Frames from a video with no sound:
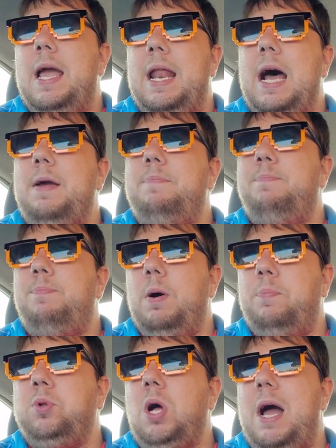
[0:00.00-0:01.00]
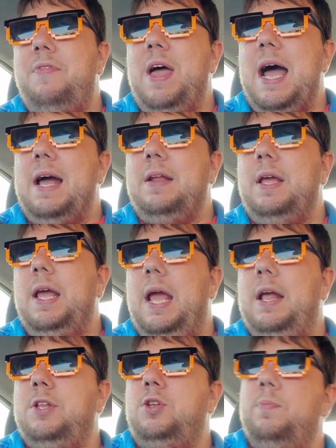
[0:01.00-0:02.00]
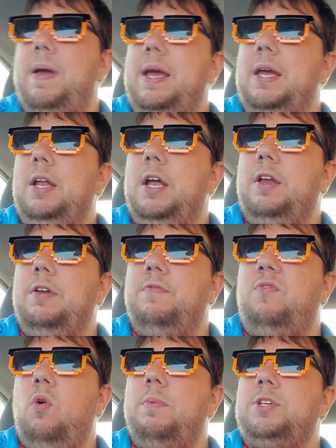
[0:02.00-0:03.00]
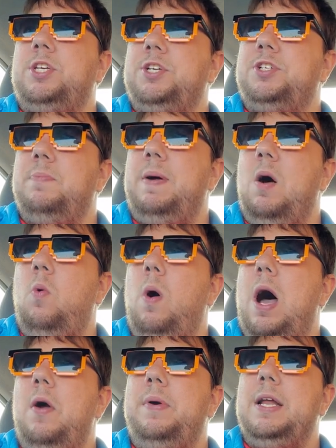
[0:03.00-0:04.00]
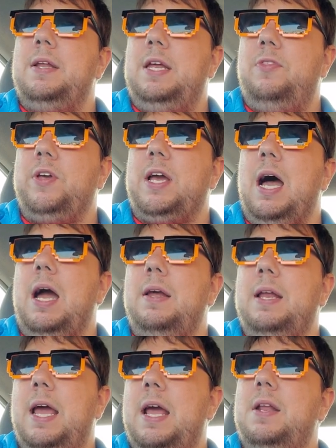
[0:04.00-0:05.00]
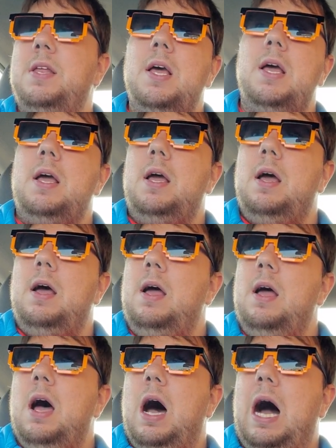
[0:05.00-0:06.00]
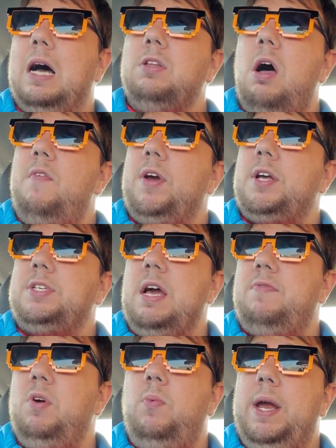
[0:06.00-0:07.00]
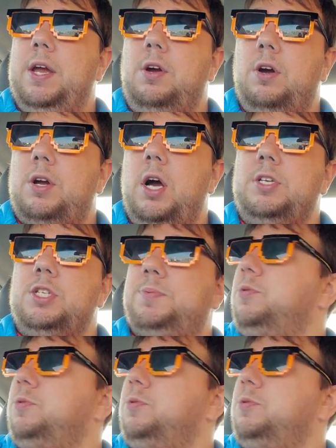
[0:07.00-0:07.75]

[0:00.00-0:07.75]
and I applied that to making an informed decision about why we didn't need the guy. And I love it, because every week Kirk Cousins